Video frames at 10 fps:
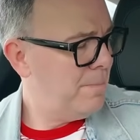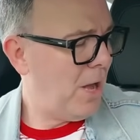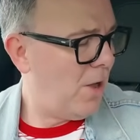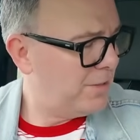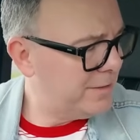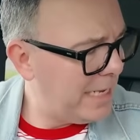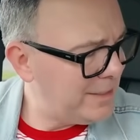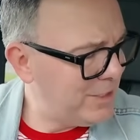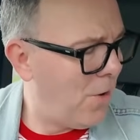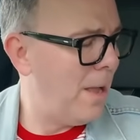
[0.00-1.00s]
past
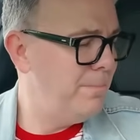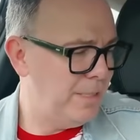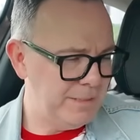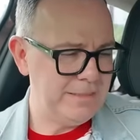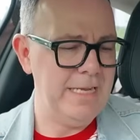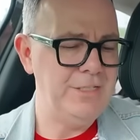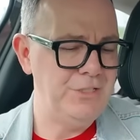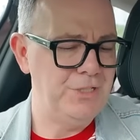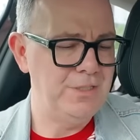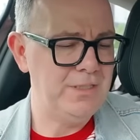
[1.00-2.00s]
that time
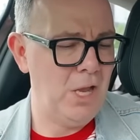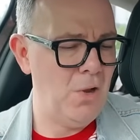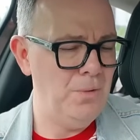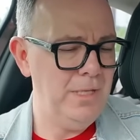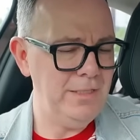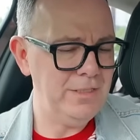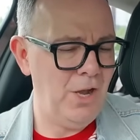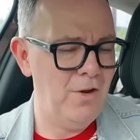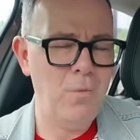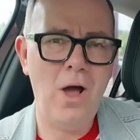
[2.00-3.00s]
limitation. So that's
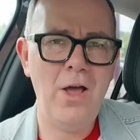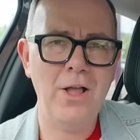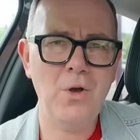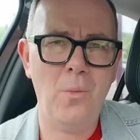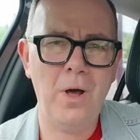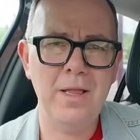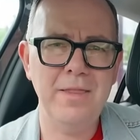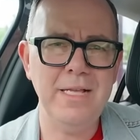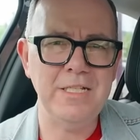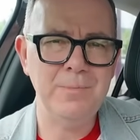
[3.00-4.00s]
kind of why I got one
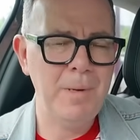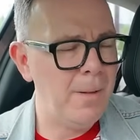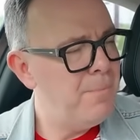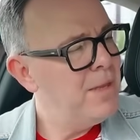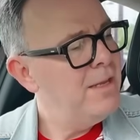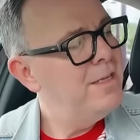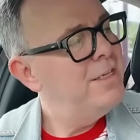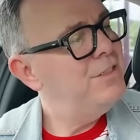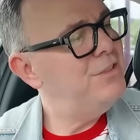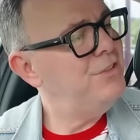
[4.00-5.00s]
of these. But
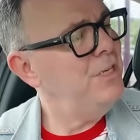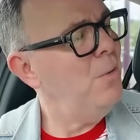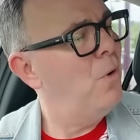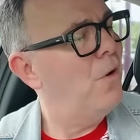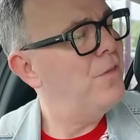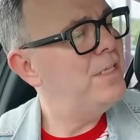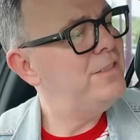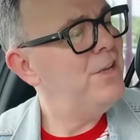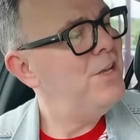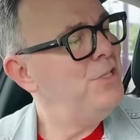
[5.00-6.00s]
do you know what?
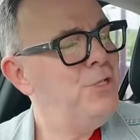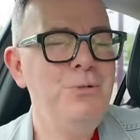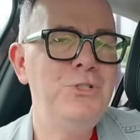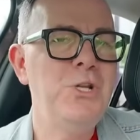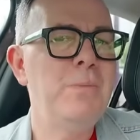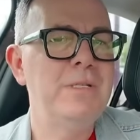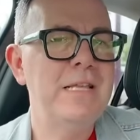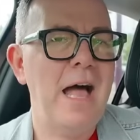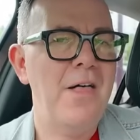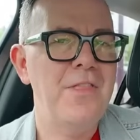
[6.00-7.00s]
There's certain
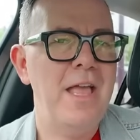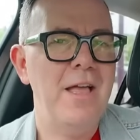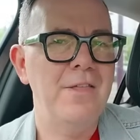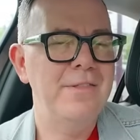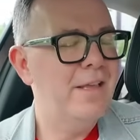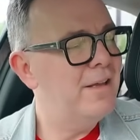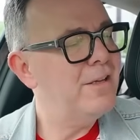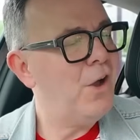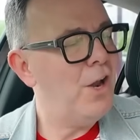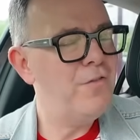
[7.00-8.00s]
YouTubers out there
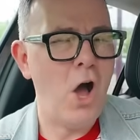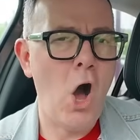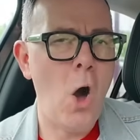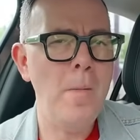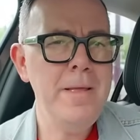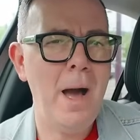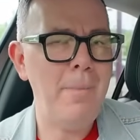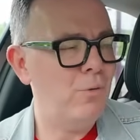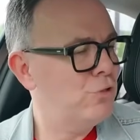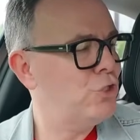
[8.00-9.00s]
that kind of army
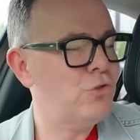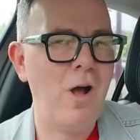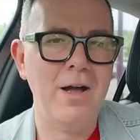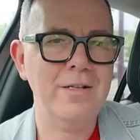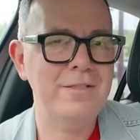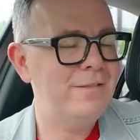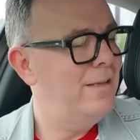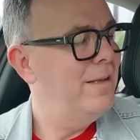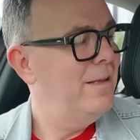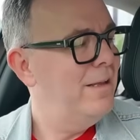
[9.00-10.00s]
up on
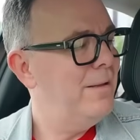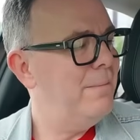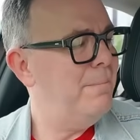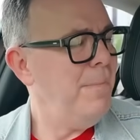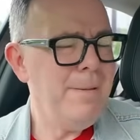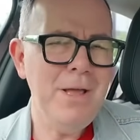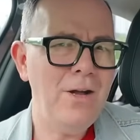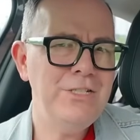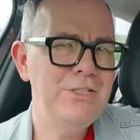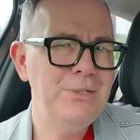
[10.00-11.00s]
trucks. Maybe
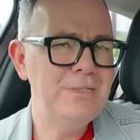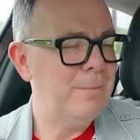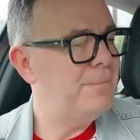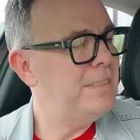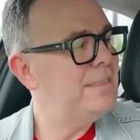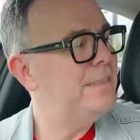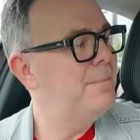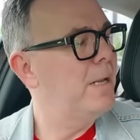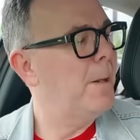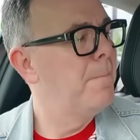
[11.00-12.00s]
I should do something
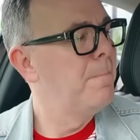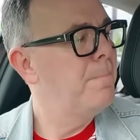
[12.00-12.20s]
similar